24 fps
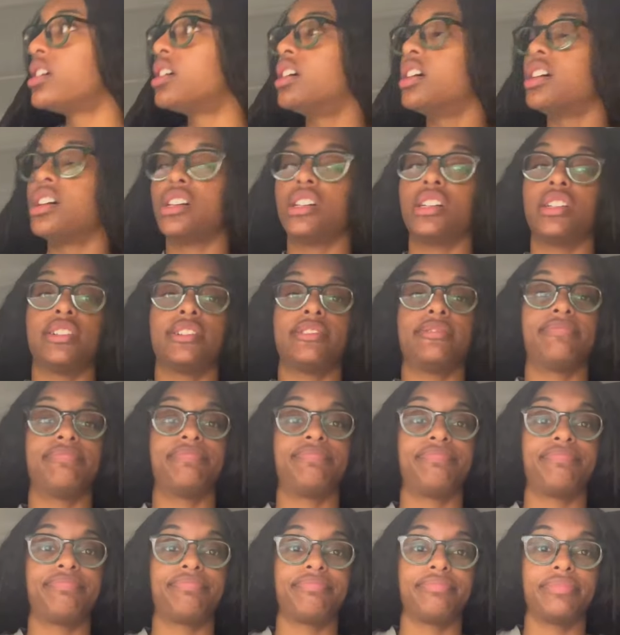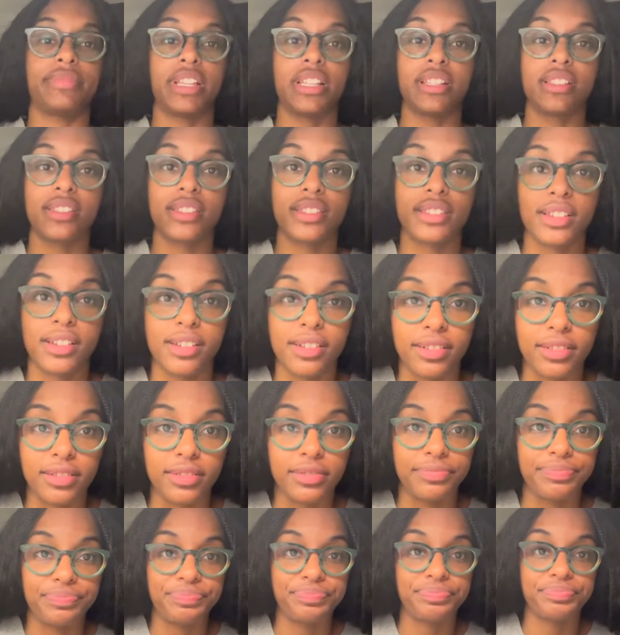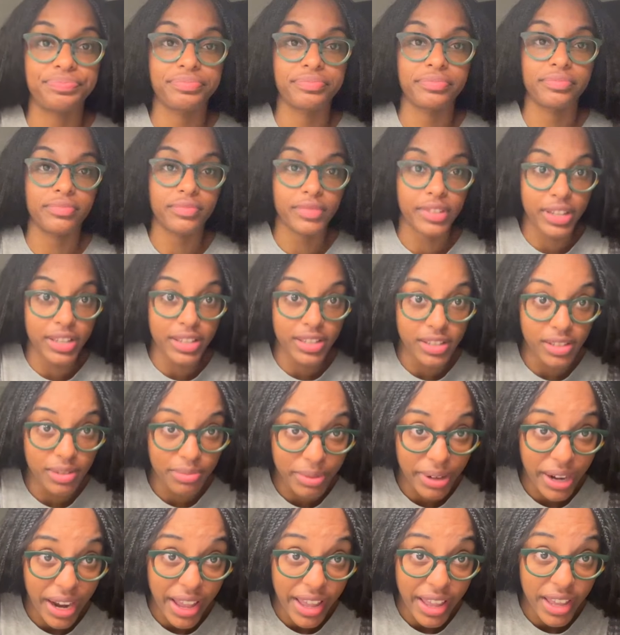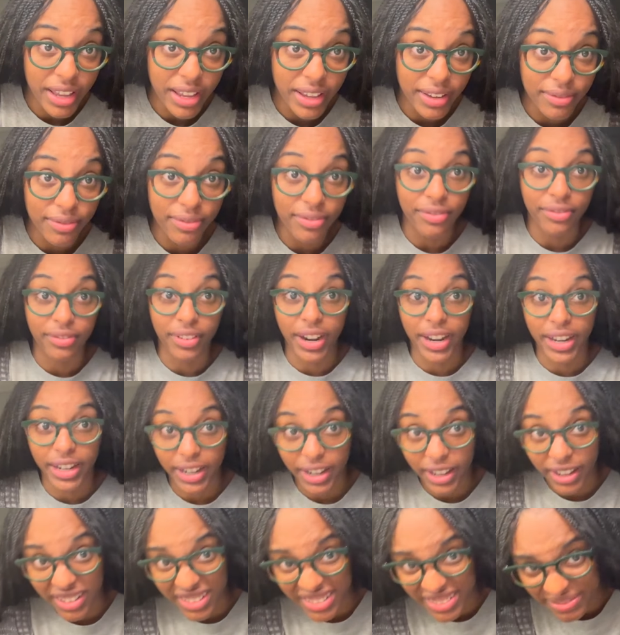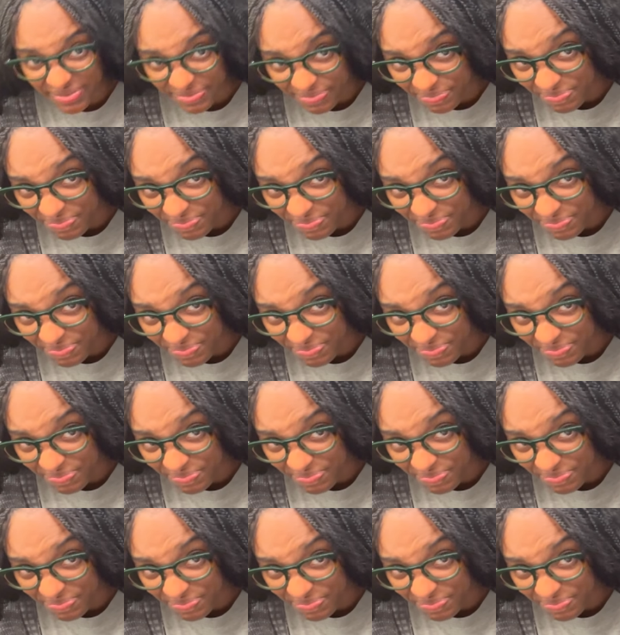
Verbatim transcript: Um, and so this is what I have right now.